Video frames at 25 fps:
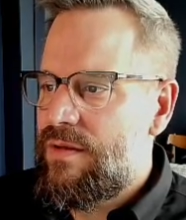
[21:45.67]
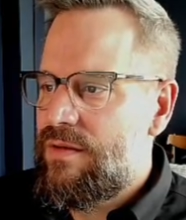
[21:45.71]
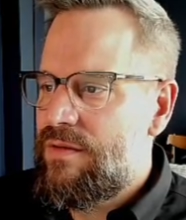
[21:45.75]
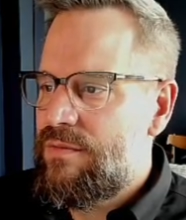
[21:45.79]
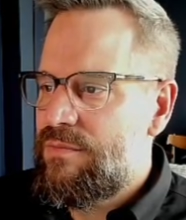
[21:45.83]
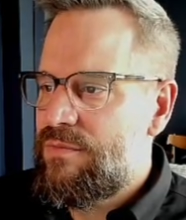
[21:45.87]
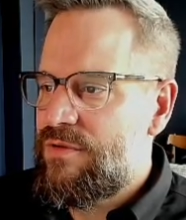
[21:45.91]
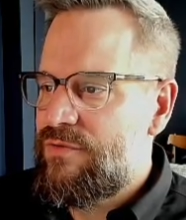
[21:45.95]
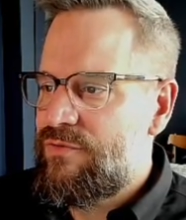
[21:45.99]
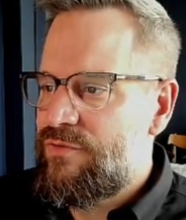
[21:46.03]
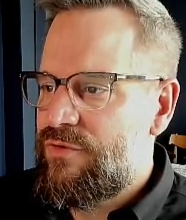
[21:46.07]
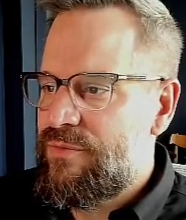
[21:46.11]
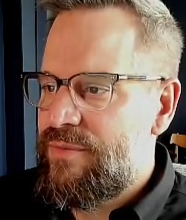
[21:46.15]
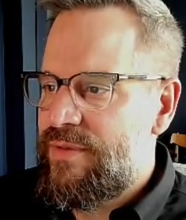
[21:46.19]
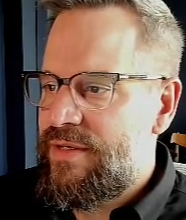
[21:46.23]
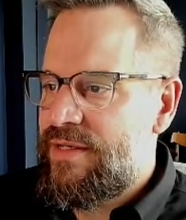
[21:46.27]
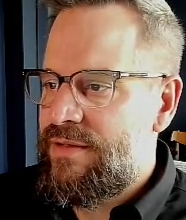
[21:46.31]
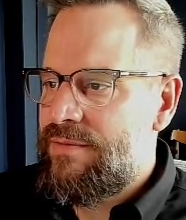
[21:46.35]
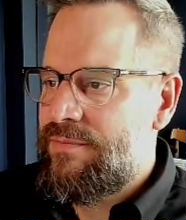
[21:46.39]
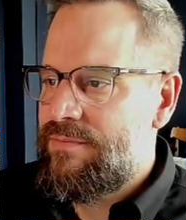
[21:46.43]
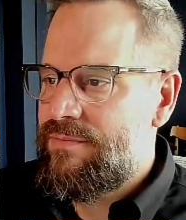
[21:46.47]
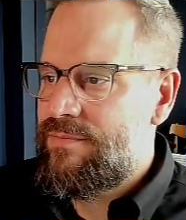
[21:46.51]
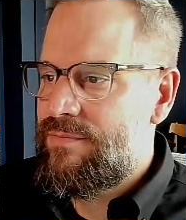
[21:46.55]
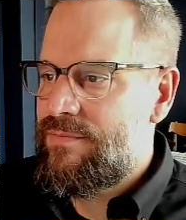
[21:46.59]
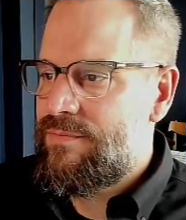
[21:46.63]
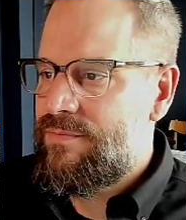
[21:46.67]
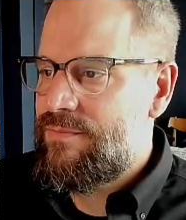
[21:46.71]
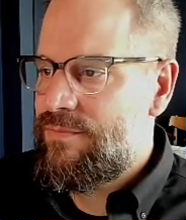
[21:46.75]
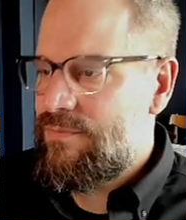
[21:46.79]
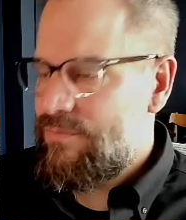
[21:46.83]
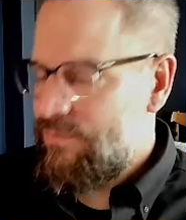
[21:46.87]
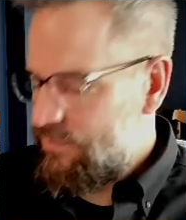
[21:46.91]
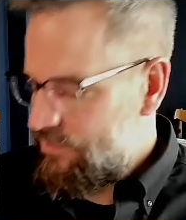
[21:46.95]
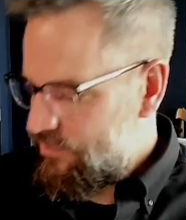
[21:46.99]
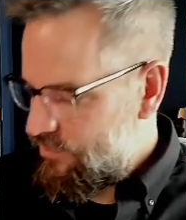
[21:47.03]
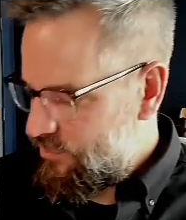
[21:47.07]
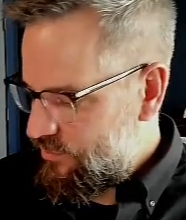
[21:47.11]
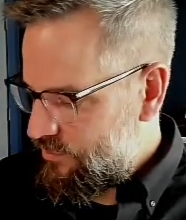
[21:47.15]
But for me,
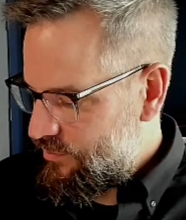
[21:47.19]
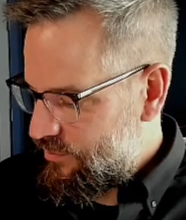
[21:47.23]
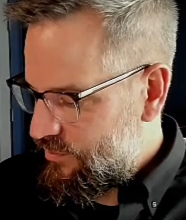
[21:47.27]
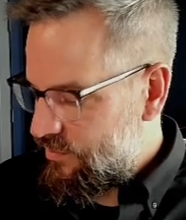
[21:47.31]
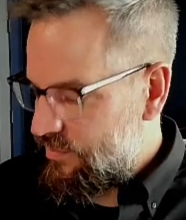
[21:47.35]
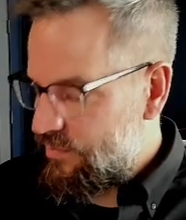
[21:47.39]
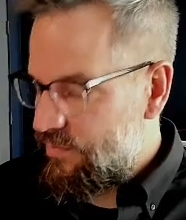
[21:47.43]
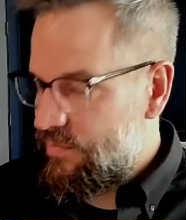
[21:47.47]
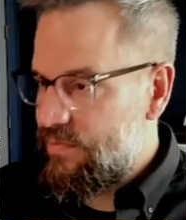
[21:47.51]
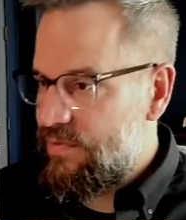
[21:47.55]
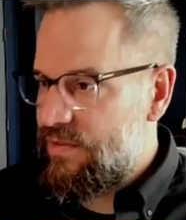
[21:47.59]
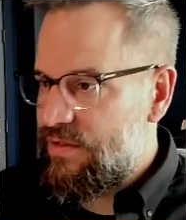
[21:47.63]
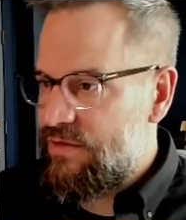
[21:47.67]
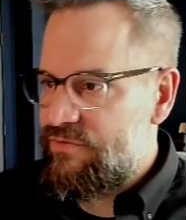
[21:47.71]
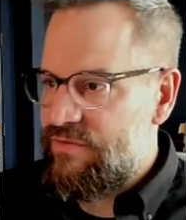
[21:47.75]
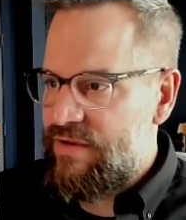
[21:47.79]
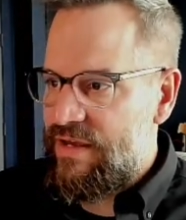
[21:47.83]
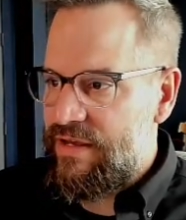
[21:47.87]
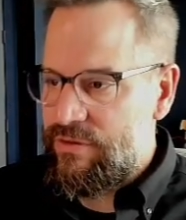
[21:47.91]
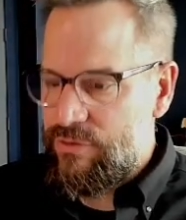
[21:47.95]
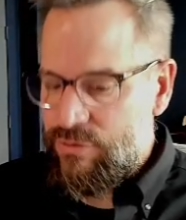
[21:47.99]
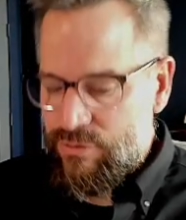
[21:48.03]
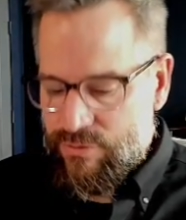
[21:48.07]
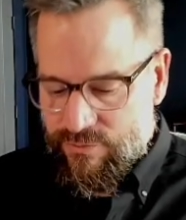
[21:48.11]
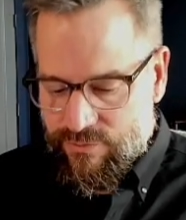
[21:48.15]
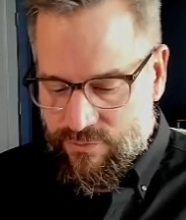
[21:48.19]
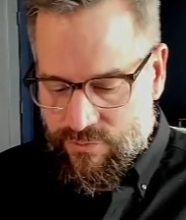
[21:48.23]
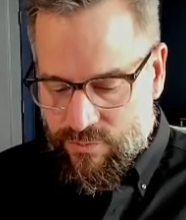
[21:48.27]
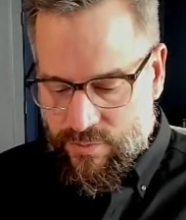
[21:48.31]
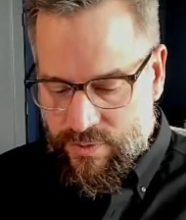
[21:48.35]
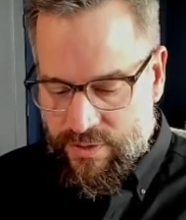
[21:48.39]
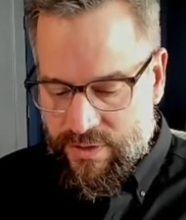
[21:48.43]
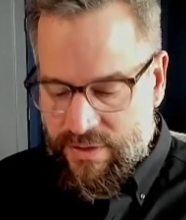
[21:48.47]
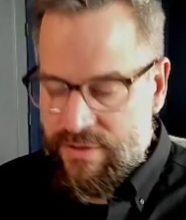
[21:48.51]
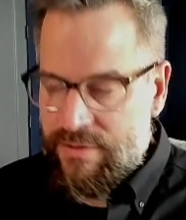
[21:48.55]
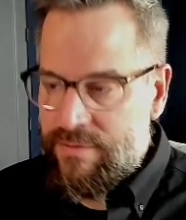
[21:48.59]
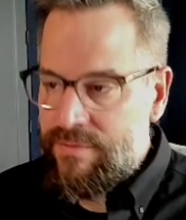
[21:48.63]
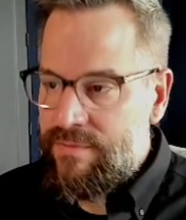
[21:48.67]
at a value of
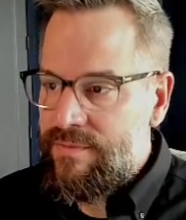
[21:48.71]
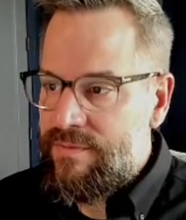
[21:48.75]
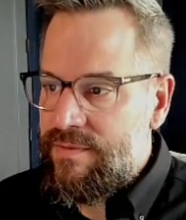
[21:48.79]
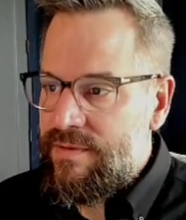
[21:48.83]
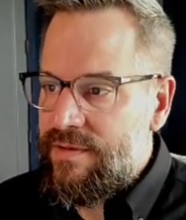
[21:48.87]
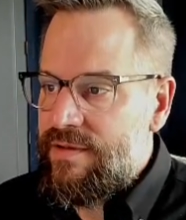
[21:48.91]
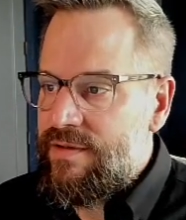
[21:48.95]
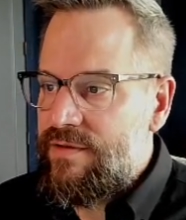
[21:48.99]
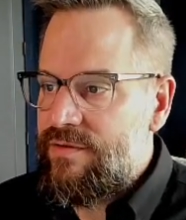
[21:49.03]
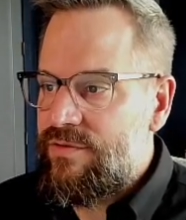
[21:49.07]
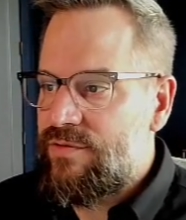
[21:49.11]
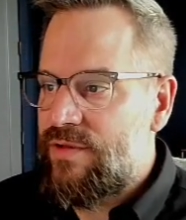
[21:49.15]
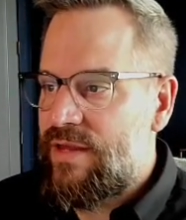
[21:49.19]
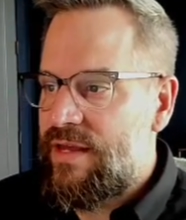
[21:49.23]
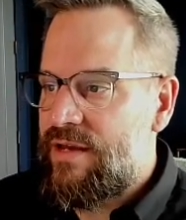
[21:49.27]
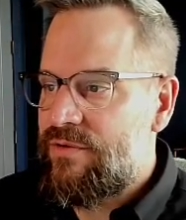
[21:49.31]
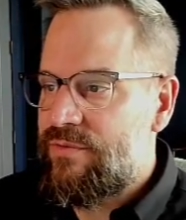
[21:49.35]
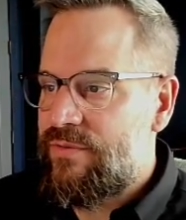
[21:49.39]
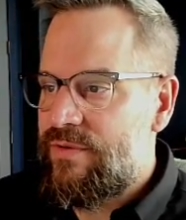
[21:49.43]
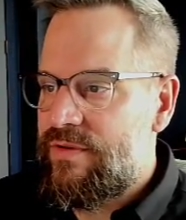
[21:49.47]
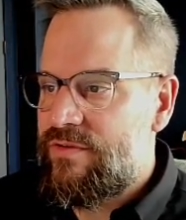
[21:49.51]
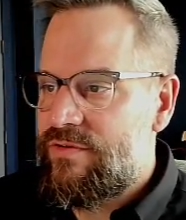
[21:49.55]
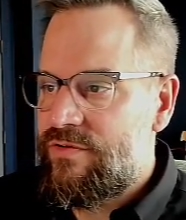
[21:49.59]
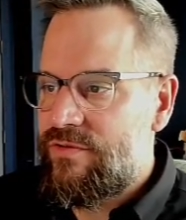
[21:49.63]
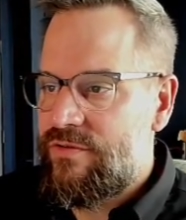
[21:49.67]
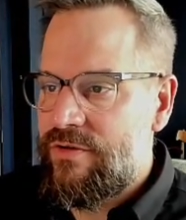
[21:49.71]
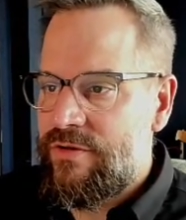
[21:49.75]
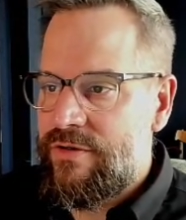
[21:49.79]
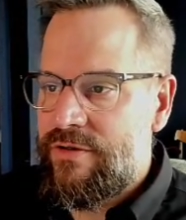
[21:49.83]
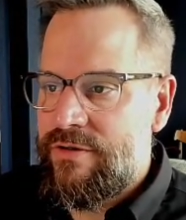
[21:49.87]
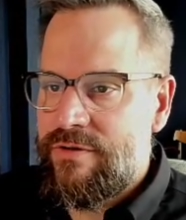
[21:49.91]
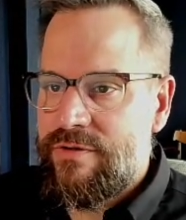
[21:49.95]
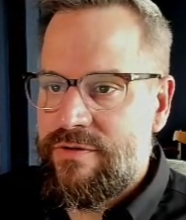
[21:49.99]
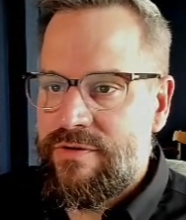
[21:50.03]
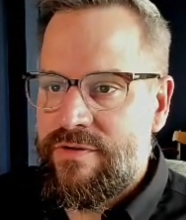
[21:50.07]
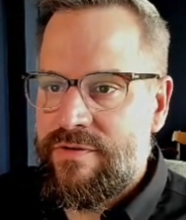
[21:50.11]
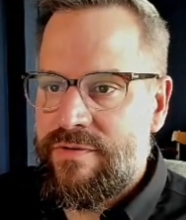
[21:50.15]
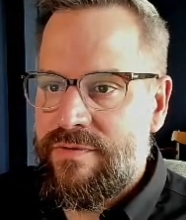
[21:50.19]
1 is how we
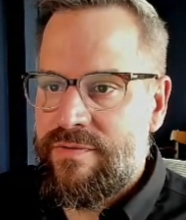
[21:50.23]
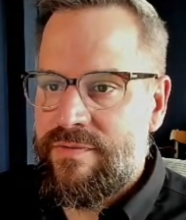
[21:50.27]
start.